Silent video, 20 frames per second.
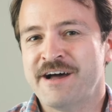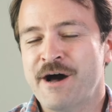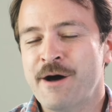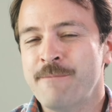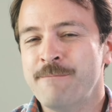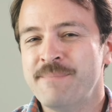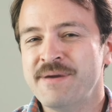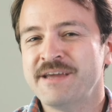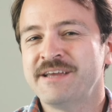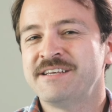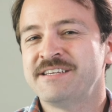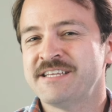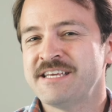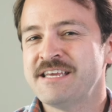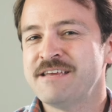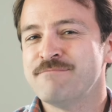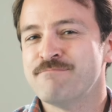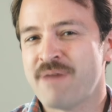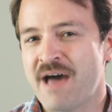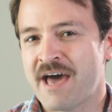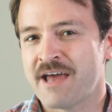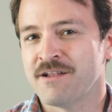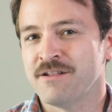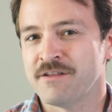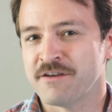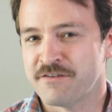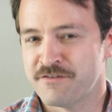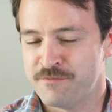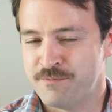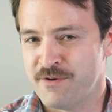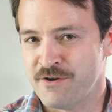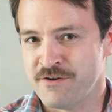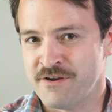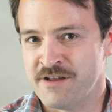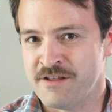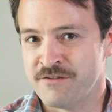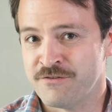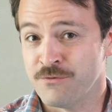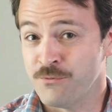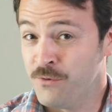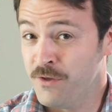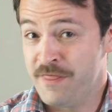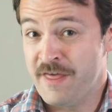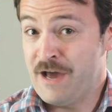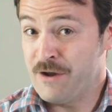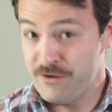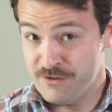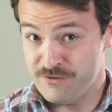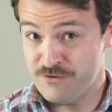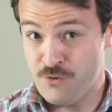a big team battle experience without its